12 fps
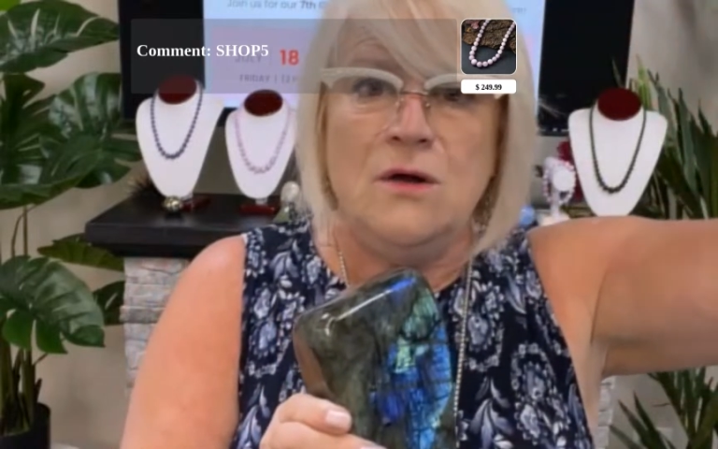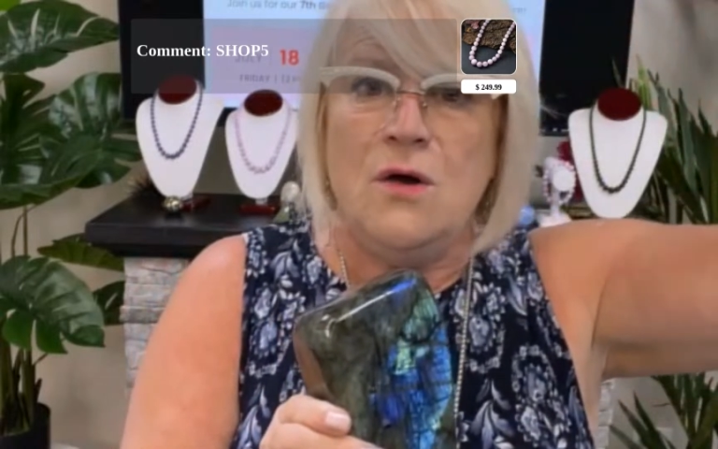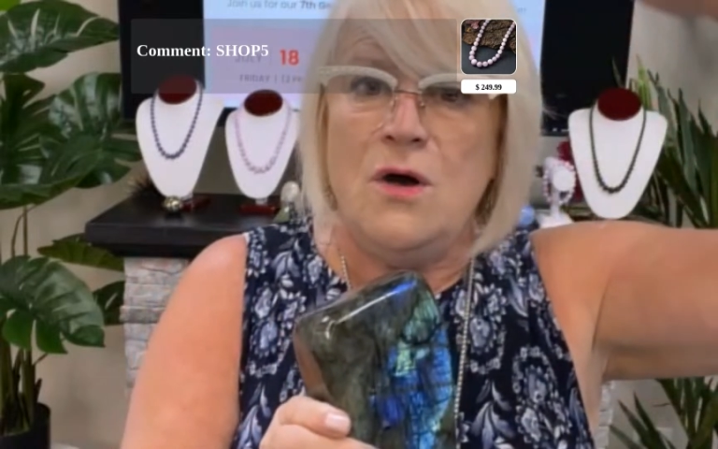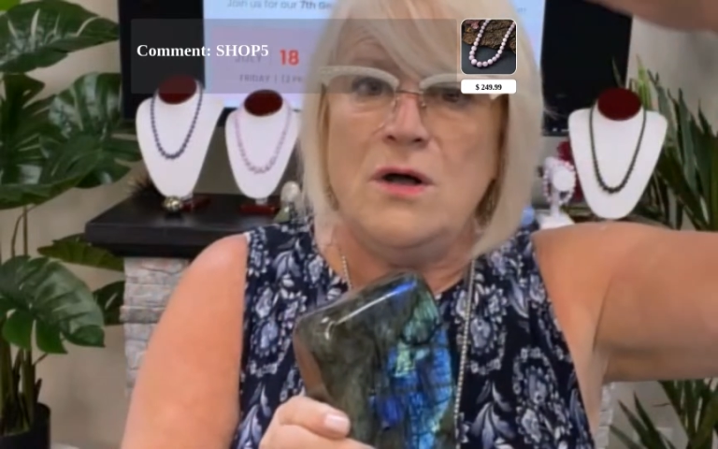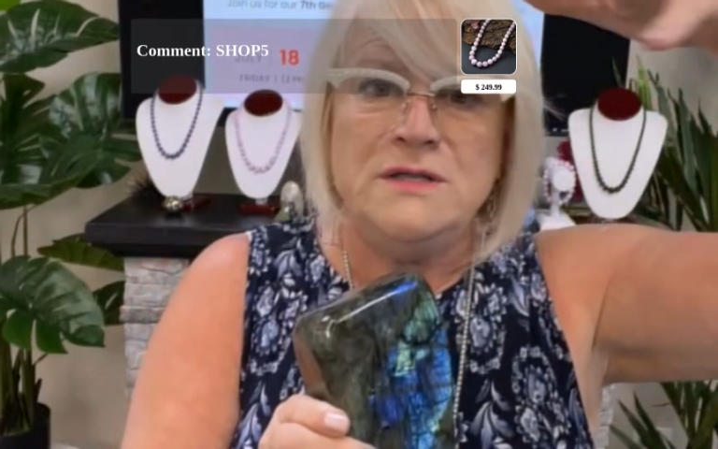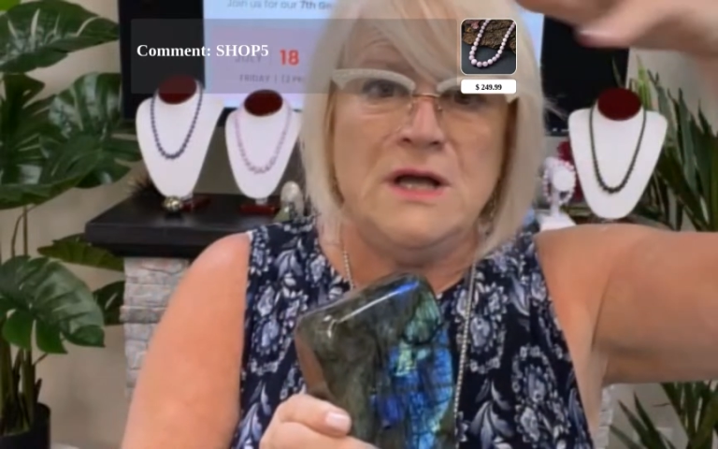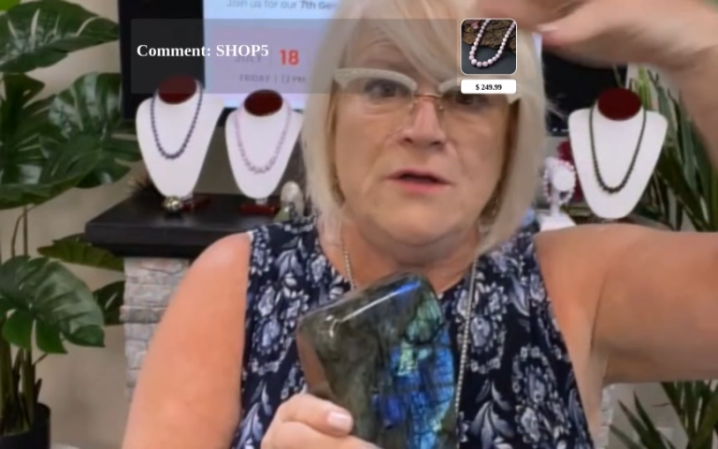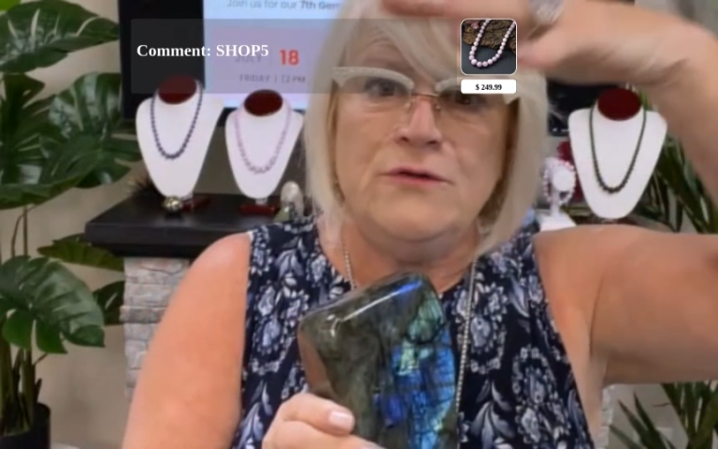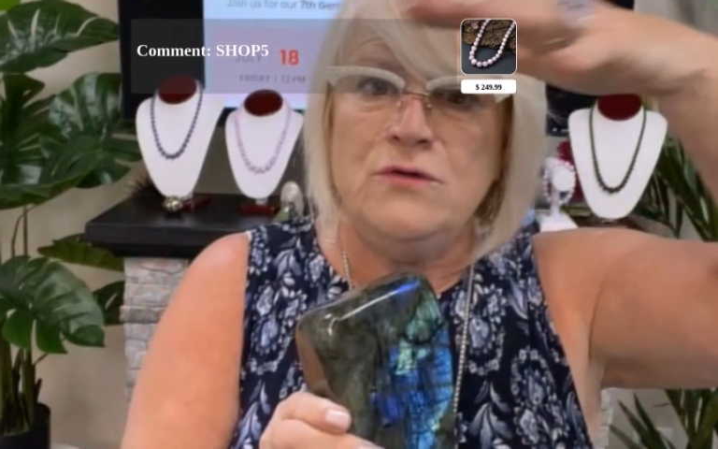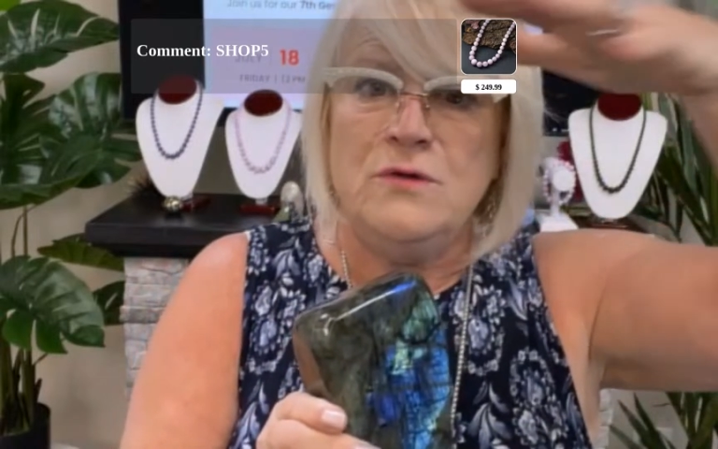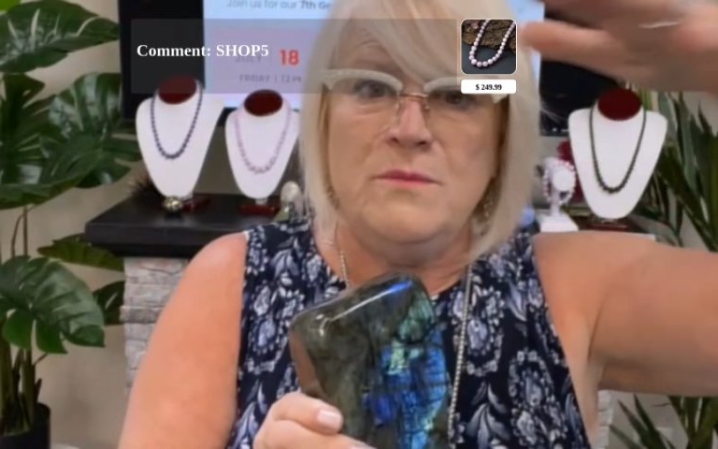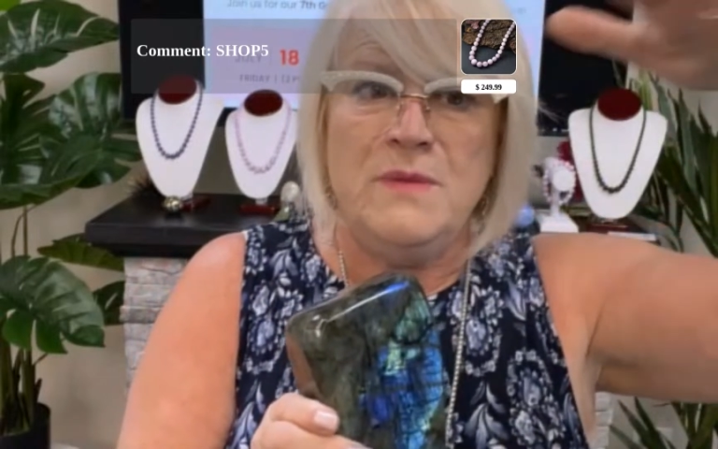all down
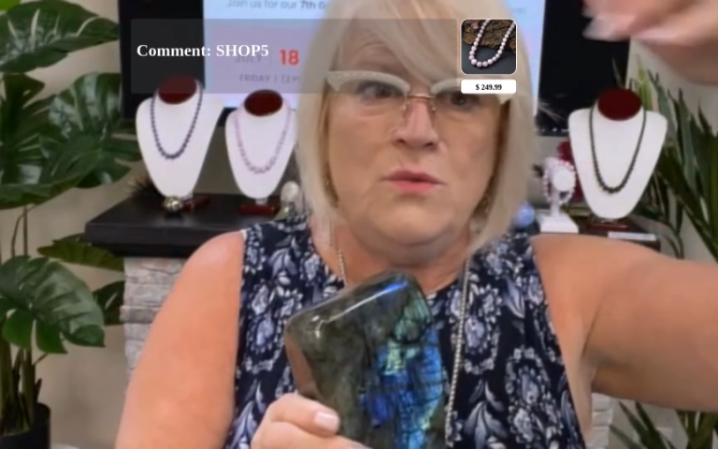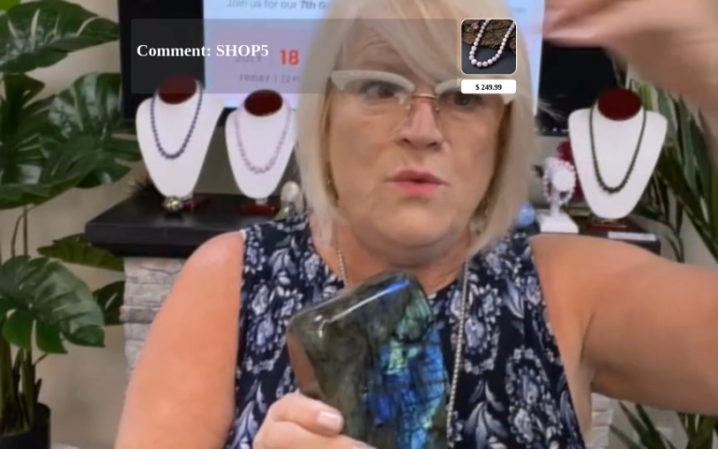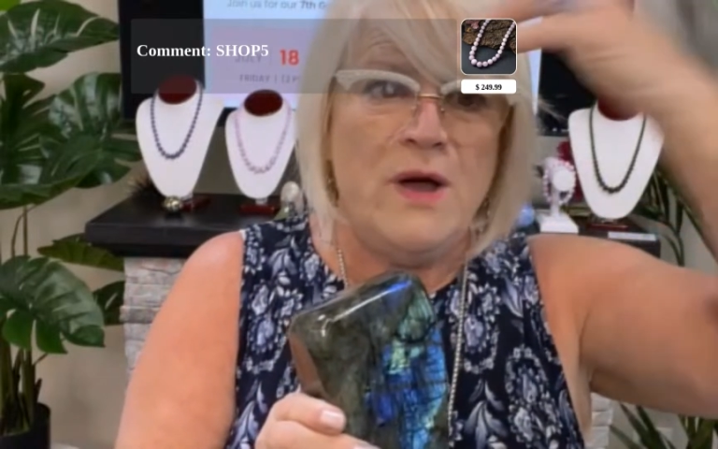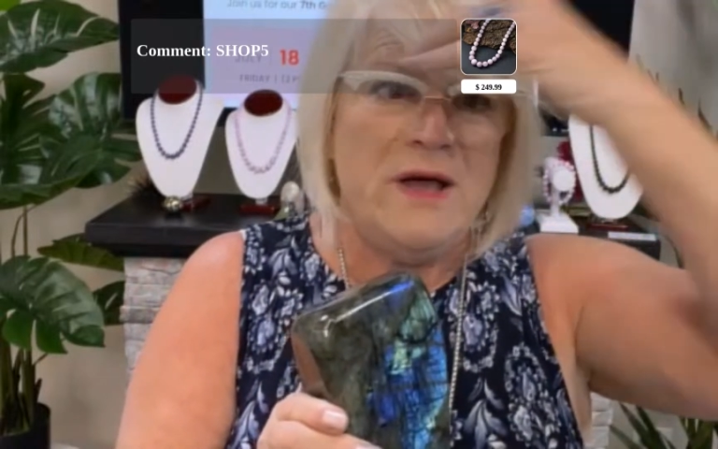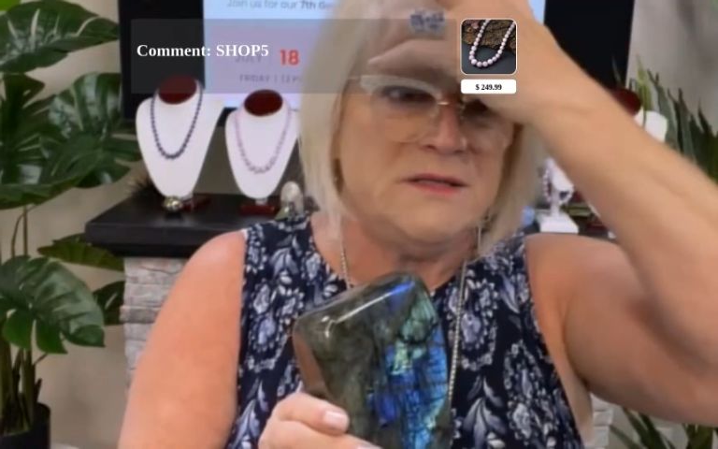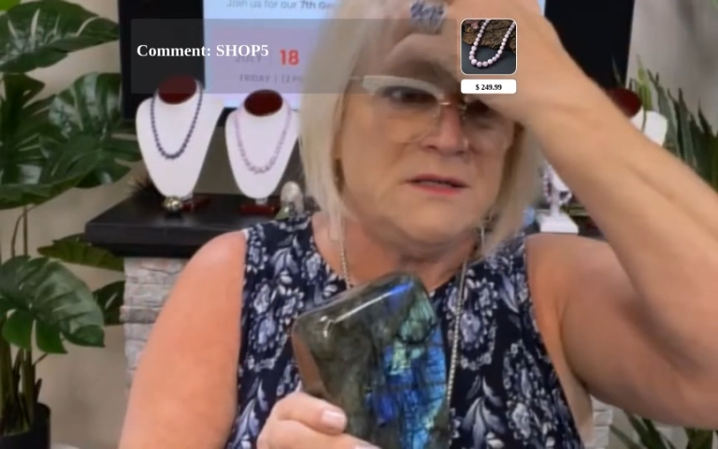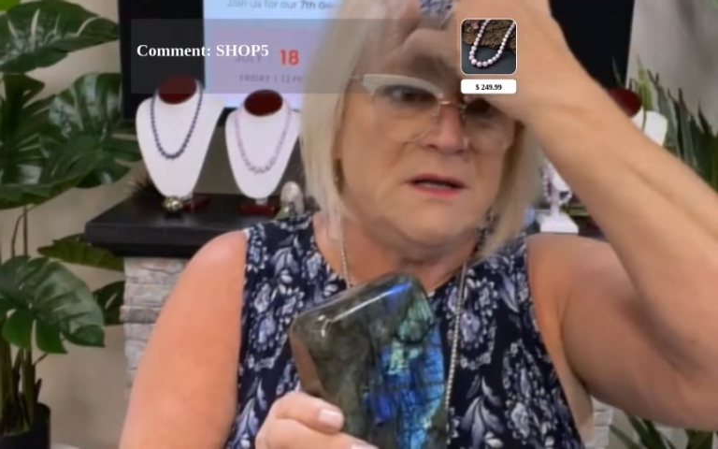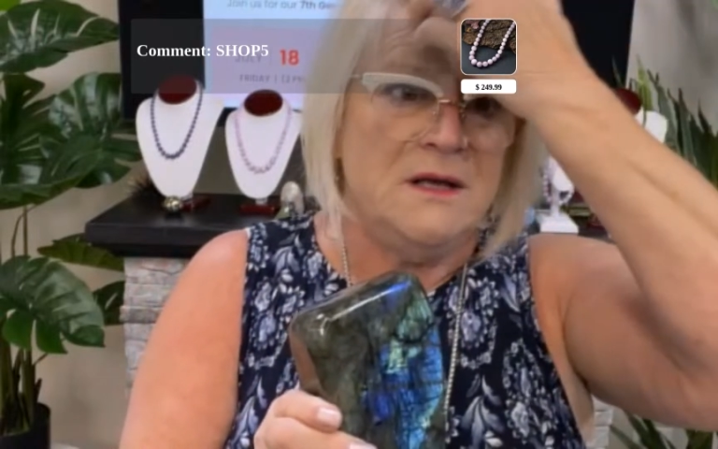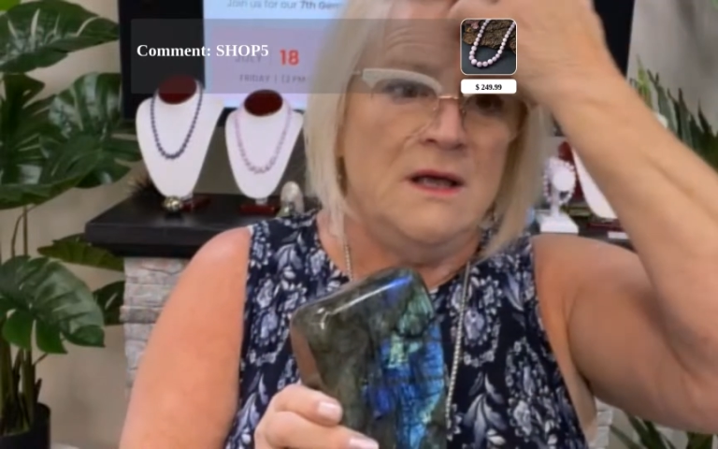through the Midwest.